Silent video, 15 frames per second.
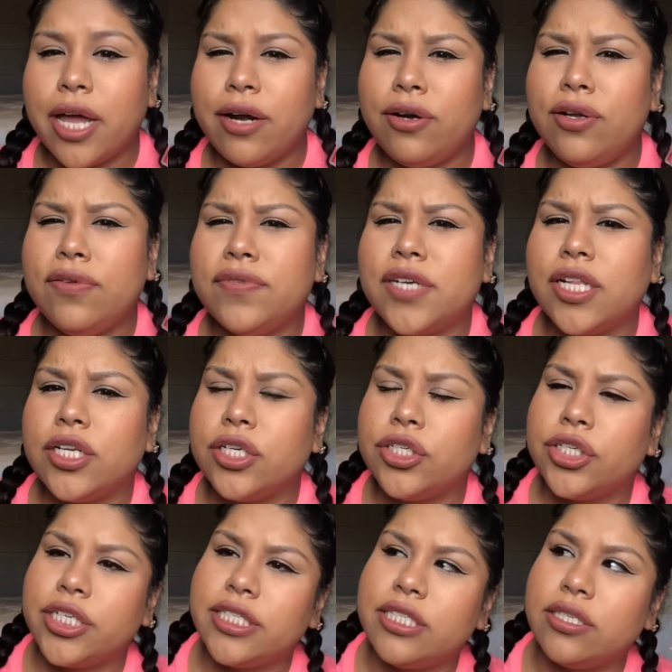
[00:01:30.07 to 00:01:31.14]
I don't know if Dollar
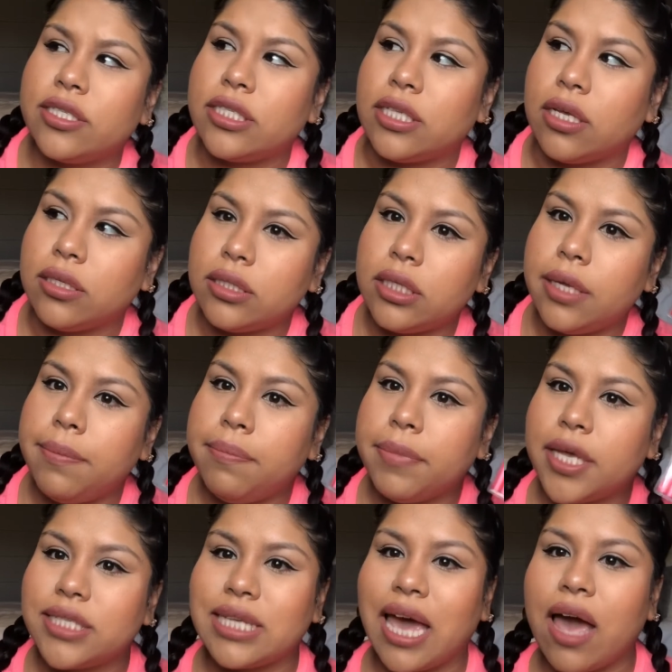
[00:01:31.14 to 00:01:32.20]
Tree still sells them
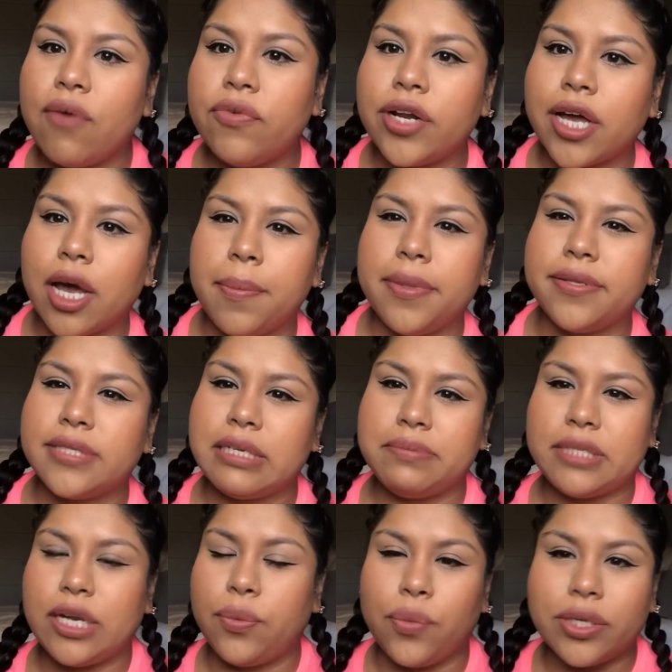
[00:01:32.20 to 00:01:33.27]
because I have one a couple of
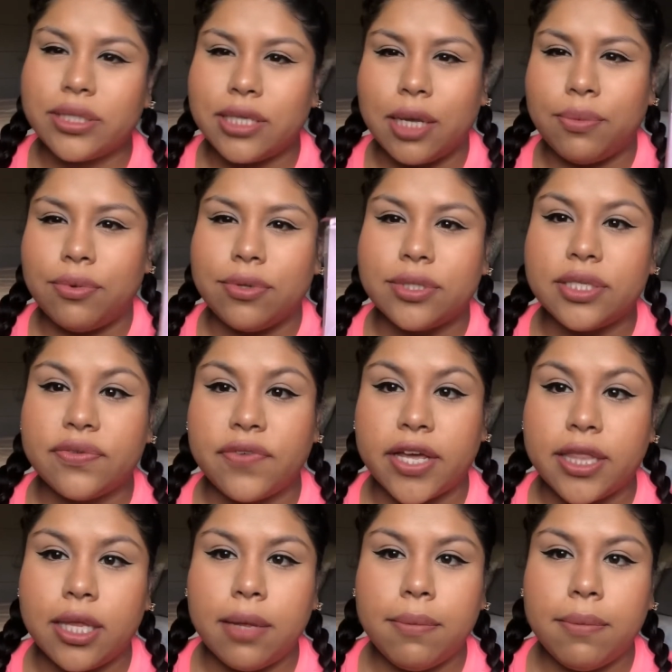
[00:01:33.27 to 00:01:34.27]
times and I wasn't able to find